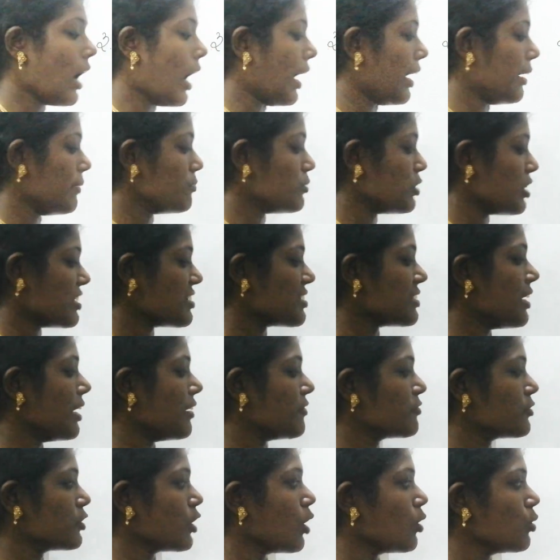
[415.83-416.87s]
I am just
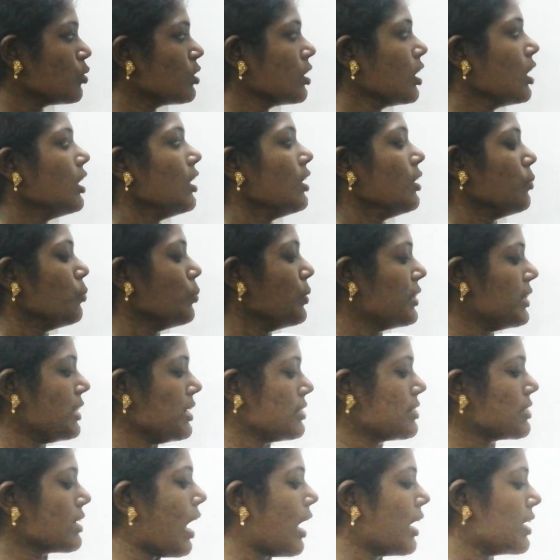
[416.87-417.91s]
left out with
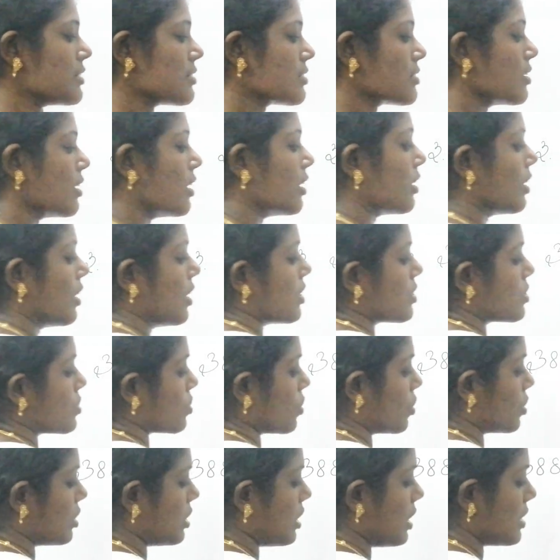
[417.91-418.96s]
this answer.
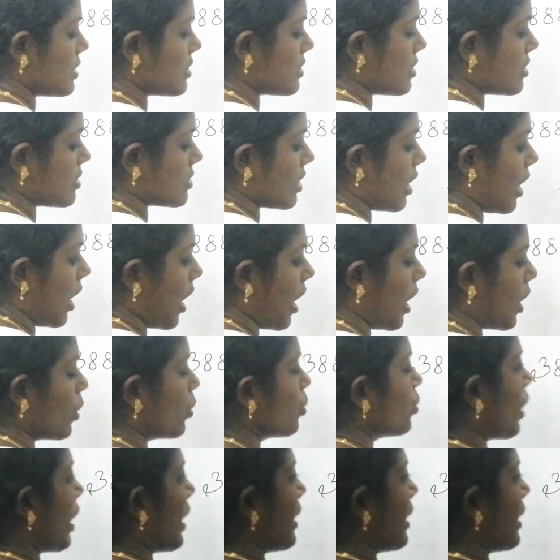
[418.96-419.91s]
So this is how